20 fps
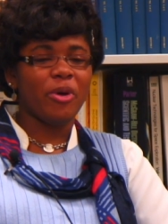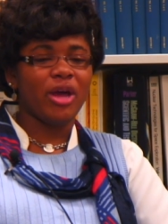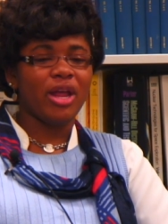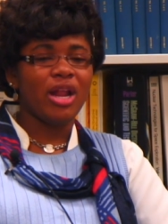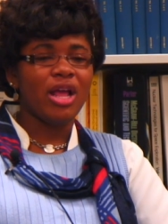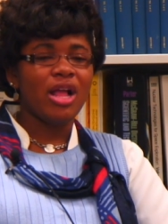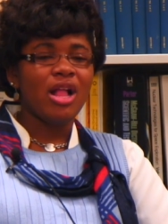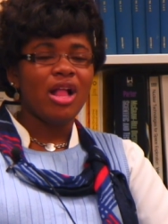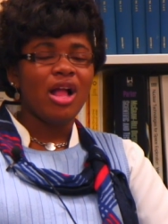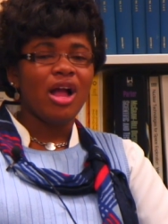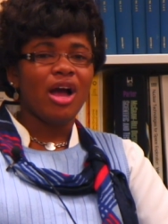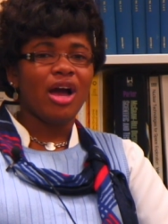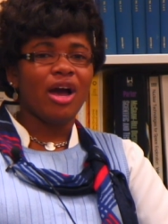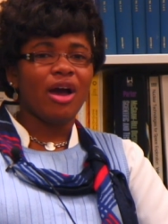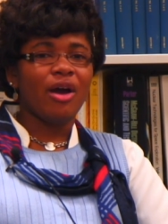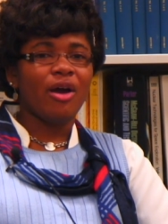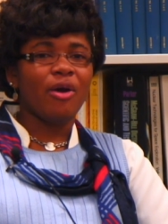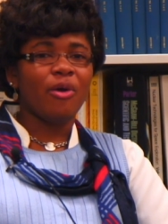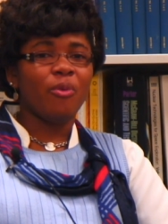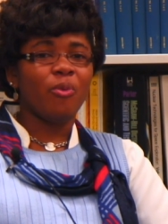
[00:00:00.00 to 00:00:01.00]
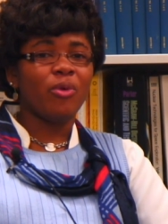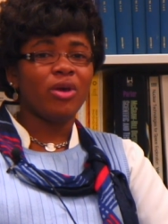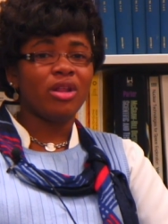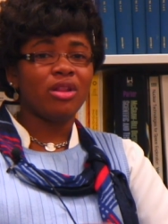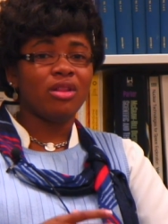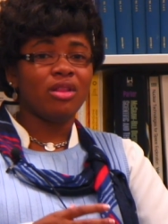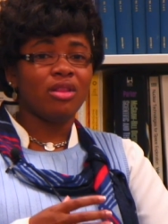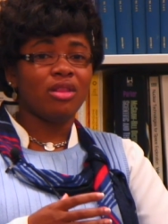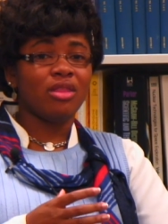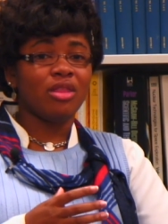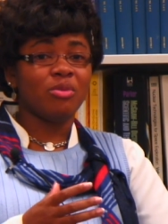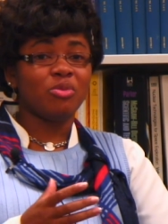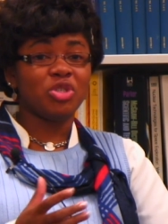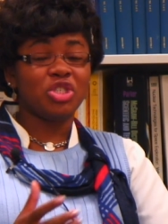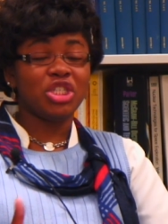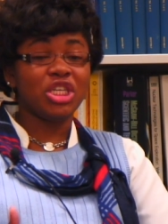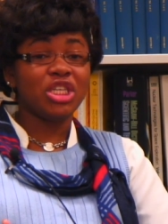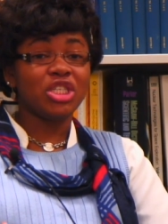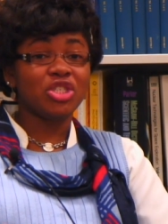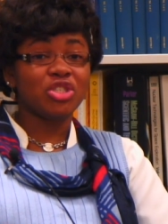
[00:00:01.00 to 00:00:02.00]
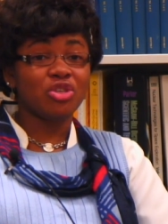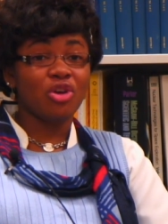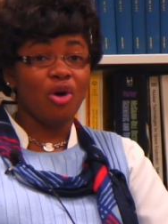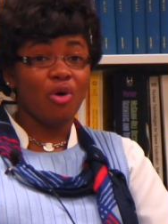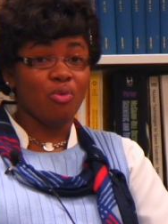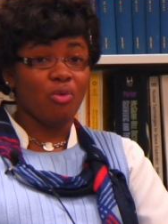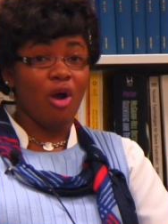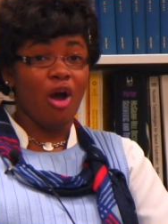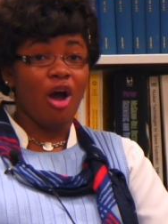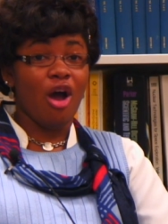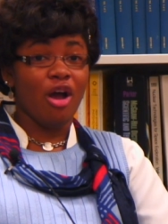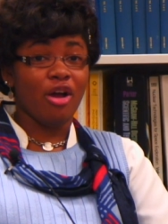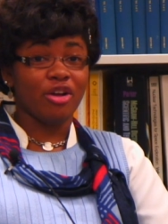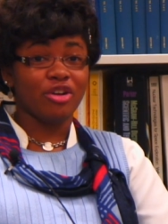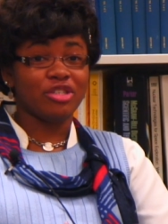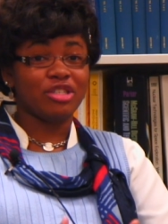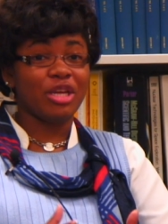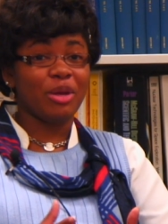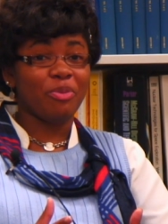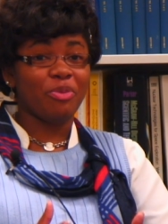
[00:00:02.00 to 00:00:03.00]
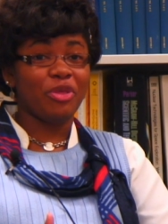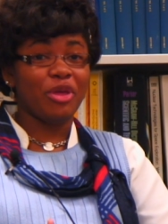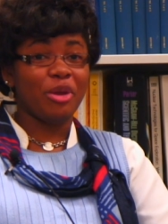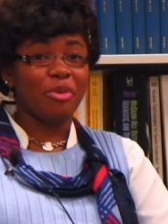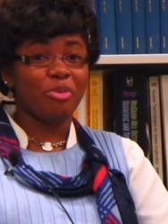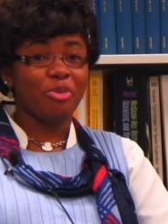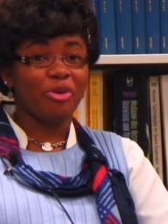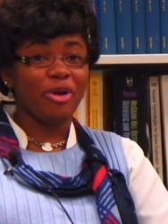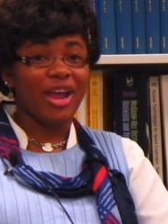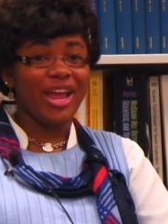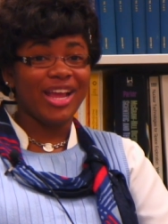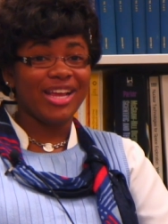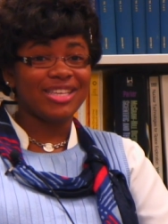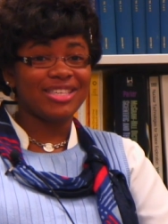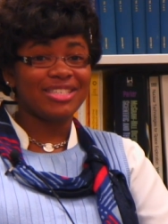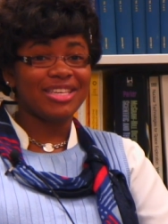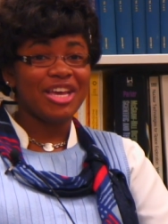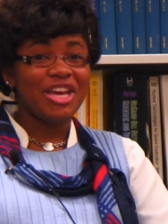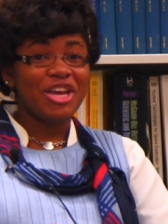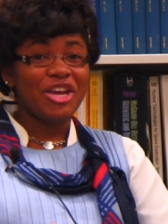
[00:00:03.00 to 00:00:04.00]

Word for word: But uh, when the machines go wrong or something breaks,